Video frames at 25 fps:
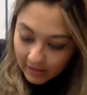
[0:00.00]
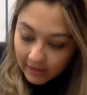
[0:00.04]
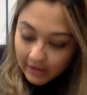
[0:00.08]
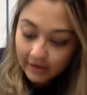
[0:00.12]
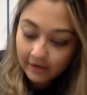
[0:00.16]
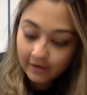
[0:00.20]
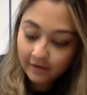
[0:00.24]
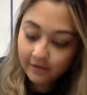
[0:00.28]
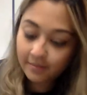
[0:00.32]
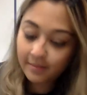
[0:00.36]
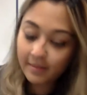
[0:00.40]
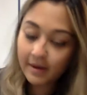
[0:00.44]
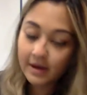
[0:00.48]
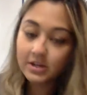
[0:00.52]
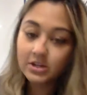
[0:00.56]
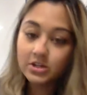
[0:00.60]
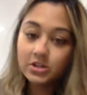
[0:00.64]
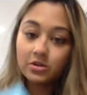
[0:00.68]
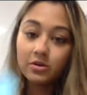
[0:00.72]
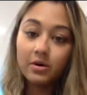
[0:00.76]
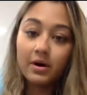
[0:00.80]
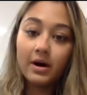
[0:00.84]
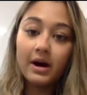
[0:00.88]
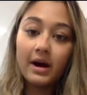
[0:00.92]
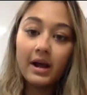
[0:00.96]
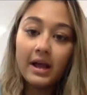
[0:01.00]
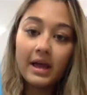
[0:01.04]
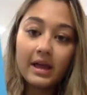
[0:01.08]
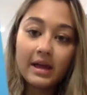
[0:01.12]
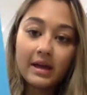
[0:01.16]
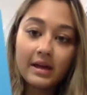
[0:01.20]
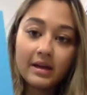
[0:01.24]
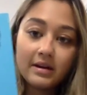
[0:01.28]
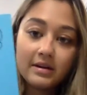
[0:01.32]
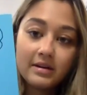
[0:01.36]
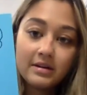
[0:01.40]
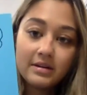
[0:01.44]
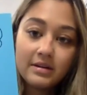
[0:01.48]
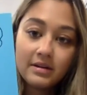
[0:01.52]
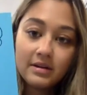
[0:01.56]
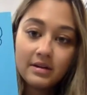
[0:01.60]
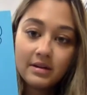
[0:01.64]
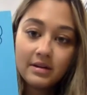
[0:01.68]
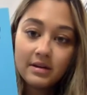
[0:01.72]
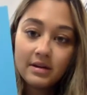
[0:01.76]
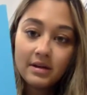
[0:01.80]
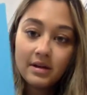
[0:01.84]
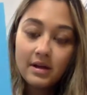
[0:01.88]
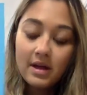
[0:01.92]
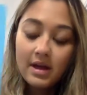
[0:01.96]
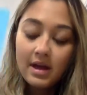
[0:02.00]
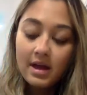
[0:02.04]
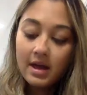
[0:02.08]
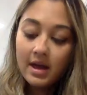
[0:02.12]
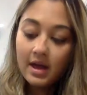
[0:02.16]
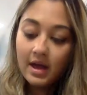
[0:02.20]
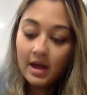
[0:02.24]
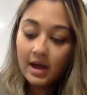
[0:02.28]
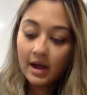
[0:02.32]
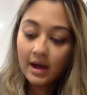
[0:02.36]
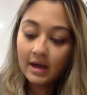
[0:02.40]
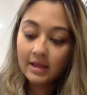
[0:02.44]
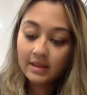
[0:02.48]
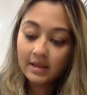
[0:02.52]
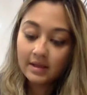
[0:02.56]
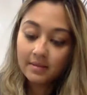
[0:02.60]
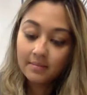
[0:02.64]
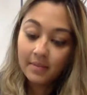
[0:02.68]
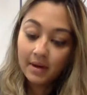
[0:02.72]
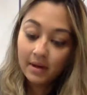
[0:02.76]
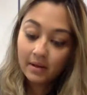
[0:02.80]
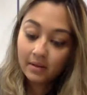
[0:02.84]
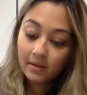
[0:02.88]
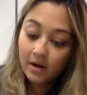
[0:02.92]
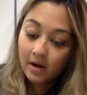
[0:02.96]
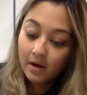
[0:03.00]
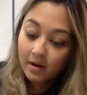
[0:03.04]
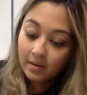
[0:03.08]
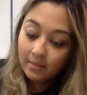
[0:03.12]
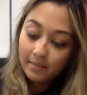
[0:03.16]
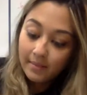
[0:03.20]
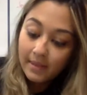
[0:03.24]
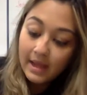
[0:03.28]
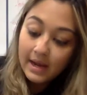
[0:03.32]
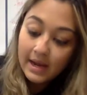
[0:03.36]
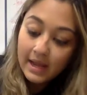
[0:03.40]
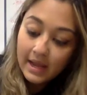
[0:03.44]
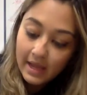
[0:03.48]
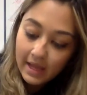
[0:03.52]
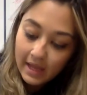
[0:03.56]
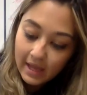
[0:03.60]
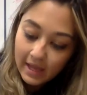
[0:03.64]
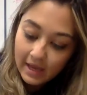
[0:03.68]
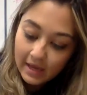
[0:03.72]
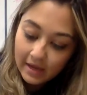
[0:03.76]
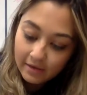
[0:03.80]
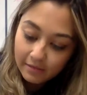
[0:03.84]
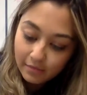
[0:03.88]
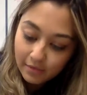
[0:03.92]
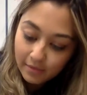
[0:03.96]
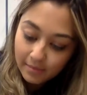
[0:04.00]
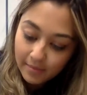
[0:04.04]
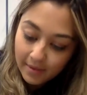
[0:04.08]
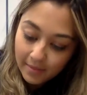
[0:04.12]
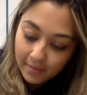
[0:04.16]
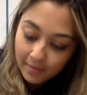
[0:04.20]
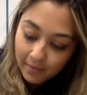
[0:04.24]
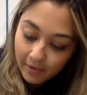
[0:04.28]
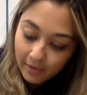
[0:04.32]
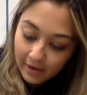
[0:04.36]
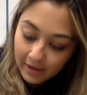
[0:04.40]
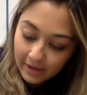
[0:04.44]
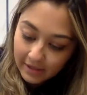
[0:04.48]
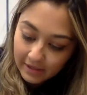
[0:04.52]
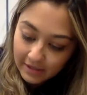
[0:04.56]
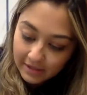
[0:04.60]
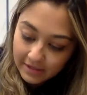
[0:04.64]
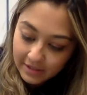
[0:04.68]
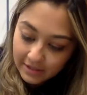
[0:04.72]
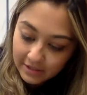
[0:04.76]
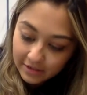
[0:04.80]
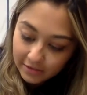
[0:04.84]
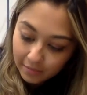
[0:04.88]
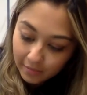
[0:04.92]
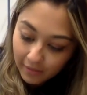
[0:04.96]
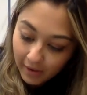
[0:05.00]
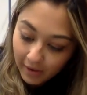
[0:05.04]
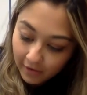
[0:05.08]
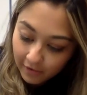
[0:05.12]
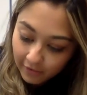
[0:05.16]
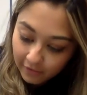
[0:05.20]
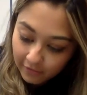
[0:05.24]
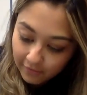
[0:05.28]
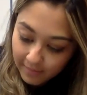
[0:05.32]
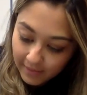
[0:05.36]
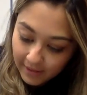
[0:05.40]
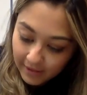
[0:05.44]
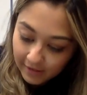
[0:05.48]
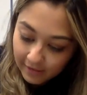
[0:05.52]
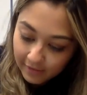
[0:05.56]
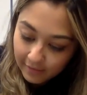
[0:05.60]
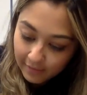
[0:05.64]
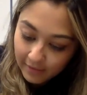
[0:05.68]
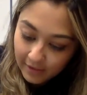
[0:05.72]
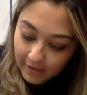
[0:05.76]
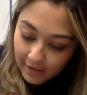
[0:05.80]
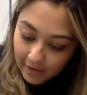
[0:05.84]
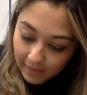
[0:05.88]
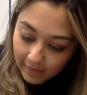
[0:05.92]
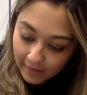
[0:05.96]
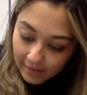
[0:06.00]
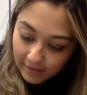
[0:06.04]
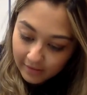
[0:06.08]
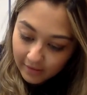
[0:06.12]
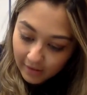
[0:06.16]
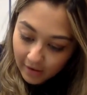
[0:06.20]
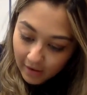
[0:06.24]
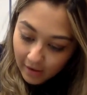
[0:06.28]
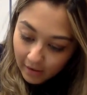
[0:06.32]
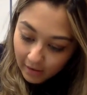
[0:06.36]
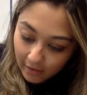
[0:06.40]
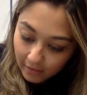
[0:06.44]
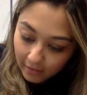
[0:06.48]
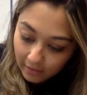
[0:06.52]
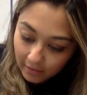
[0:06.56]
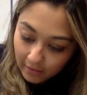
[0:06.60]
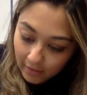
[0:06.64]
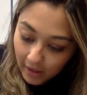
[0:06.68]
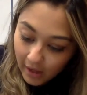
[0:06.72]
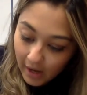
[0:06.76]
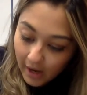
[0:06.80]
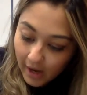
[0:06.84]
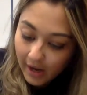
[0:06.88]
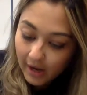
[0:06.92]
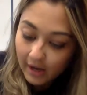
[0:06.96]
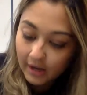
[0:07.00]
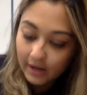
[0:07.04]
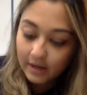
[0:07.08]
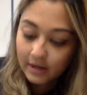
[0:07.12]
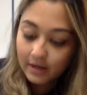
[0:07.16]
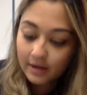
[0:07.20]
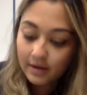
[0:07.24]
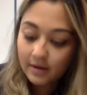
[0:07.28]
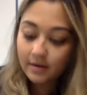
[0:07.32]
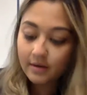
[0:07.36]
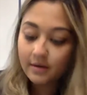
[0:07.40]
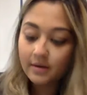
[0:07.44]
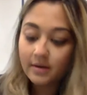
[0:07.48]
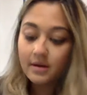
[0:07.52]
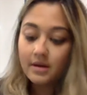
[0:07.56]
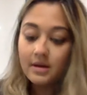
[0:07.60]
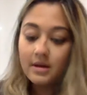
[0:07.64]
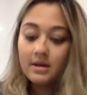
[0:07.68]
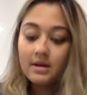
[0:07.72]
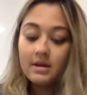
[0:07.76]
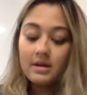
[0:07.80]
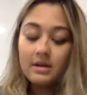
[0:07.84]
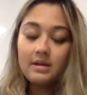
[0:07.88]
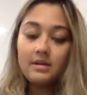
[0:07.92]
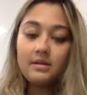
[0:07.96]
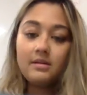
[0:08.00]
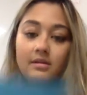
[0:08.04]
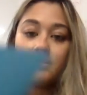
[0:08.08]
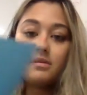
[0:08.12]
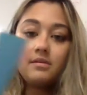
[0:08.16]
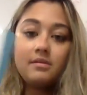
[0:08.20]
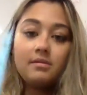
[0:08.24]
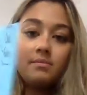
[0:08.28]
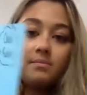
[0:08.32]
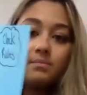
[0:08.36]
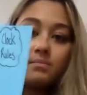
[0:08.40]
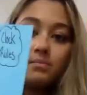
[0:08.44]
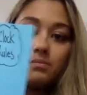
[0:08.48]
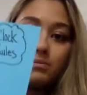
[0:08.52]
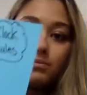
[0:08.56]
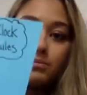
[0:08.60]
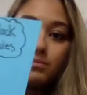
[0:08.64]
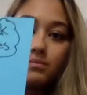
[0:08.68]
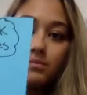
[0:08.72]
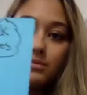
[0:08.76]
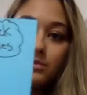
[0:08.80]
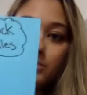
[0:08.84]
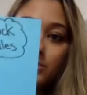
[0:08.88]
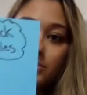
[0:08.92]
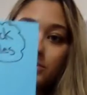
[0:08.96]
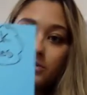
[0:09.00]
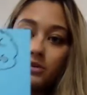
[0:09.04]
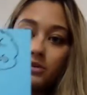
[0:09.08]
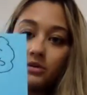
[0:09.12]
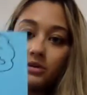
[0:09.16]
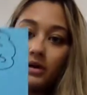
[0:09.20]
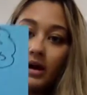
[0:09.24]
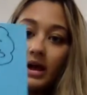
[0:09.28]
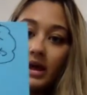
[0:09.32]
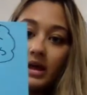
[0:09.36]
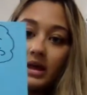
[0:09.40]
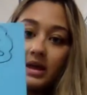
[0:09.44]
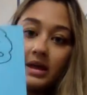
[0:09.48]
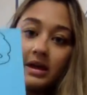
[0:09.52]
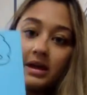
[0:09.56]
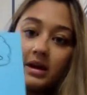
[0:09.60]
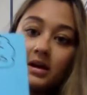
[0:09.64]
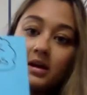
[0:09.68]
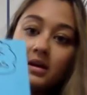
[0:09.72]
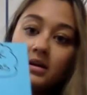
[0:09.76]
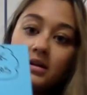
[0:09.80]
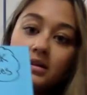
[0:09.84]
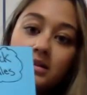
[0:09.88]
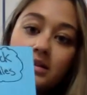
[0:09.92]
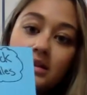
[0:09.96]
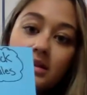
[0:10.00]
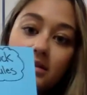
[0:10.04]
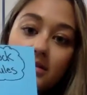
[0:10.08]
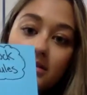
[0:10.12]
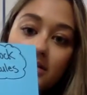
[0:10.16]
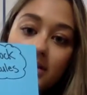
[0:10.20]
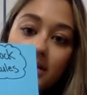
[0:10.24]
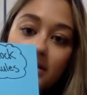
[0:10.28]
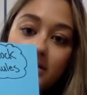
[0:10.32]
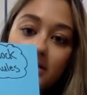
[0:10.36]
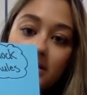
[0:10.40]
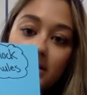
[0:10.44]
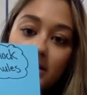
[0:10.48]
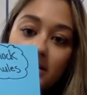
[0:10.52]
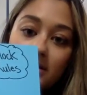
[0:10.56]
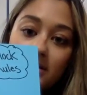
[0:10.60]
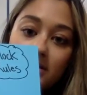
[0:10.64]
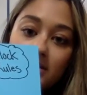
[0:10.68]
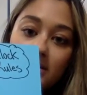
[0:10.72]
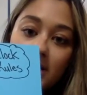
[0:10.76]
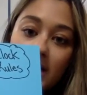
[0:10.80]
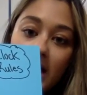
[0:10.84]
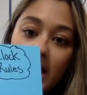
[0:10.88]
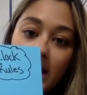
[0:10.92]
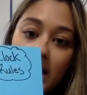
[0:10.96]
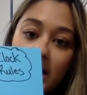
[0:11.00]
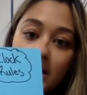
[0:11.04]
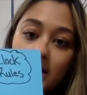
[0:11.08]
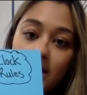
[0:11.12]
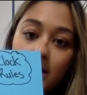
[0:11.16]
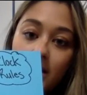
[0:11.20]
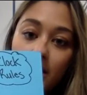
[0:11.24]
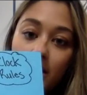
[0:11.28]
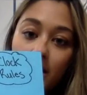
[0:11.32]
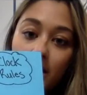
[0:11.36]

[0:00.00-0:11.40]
Here's my shorthand. And then my long minute hand would be pointing to 12 because we know it's o'clock. So right here, this says it is 9